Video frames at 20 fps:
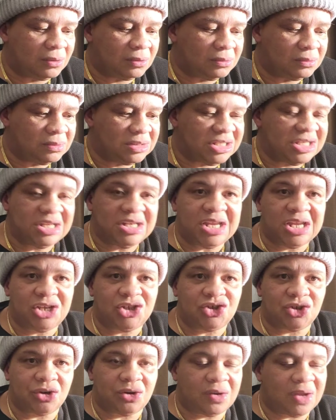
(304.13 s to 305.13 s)

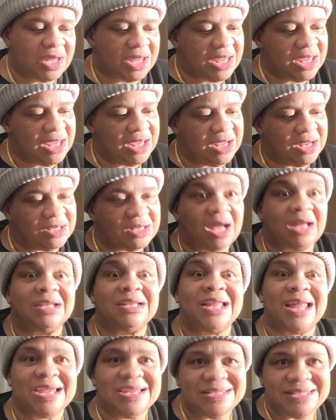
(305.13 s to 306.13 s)
teenager and a
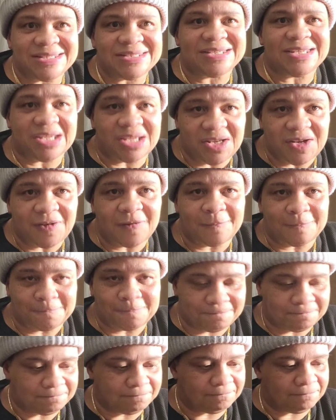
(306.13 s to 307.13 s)
light skin
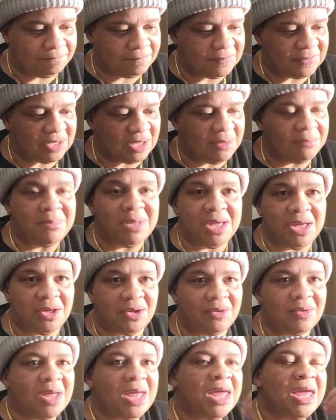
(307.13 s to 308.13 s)
male
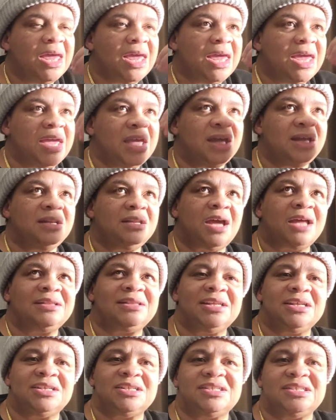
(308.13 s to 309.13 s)
and I think
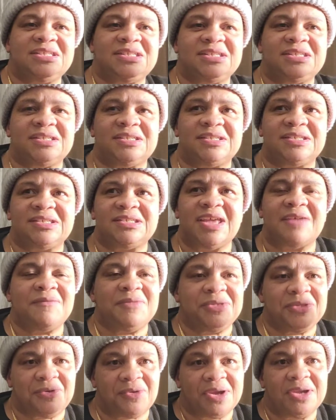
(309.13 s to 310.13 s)
a seventh
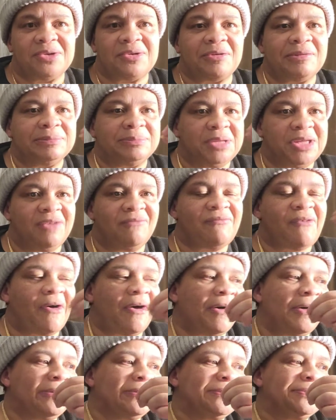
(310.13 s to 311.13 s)
grader
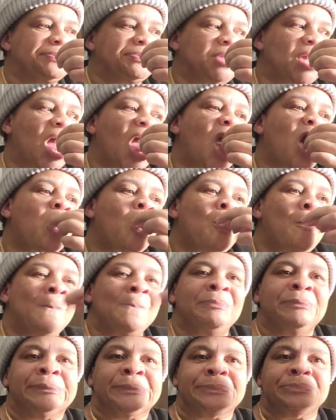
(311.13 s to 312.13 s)
involved.
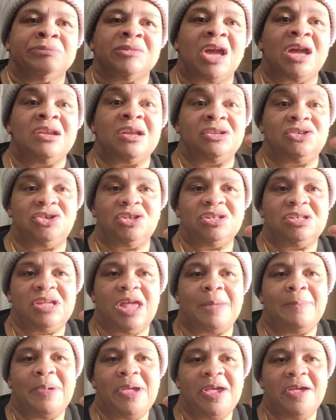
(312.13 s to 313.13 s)
And I just kept
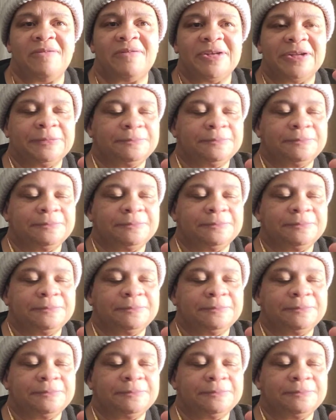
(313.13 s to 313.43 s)
hearing